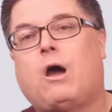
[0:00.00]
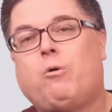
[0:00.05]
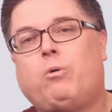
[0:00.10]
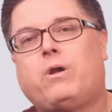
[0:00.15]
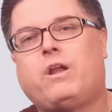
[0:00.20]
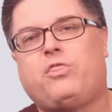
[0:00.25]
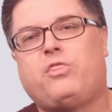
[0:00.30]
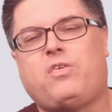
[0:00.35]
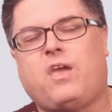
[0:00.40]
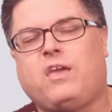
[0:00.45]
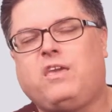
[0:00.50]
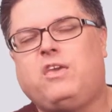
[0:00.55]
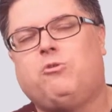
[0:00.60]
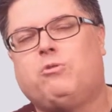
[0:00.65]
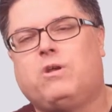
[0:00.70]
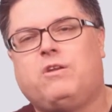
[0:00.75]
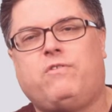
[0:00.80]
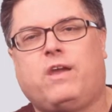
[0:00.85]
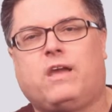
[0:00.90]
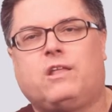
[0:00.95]
I want to thank you
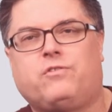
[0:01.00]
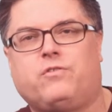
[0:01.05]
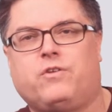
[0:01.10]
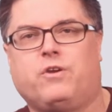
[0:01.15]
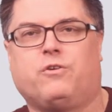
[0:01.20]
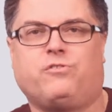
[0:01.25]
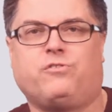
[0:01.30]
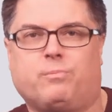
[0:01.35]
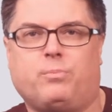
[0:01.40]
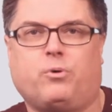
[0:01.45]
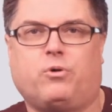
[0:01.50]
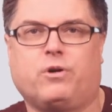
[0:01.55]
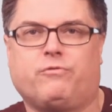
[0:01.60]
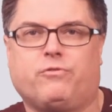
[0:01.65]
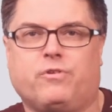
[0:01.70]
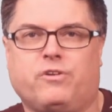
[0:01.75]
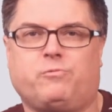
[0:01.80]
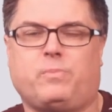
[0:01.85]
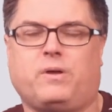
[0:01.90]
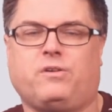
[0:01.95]
in advance for your support
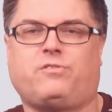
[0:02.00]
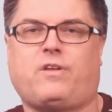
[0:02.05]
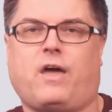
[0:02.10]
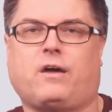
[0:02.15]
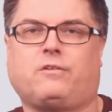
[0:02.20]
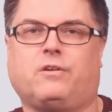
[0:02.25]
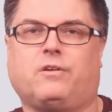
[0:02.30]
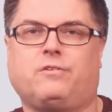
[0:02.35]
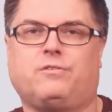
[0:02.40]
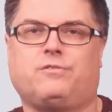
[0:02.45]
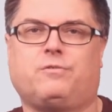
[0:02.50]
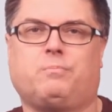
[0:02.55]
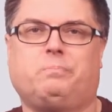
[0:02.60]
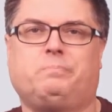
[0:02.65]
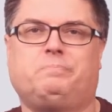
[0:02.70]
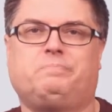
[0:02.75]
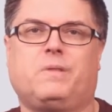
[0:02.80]
of FreeSpace Tactics.